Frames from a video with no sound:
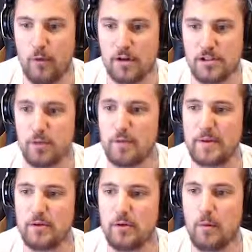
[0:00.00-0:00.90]
So we've
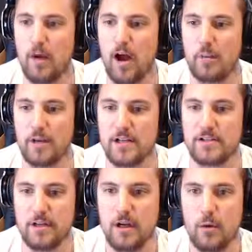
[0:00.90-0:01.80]
been doing well because
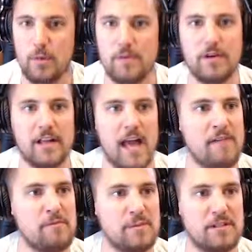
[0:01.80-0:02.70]
we really
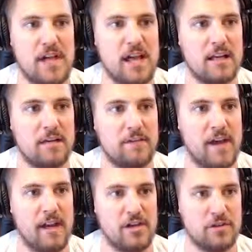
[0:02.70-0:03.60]
haven't been taking
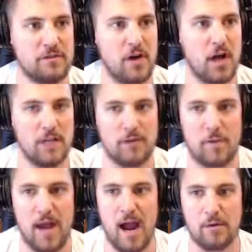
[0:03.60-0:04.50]
advantage of all of our
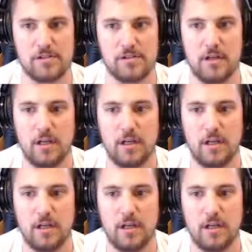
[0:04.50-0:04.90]
powers.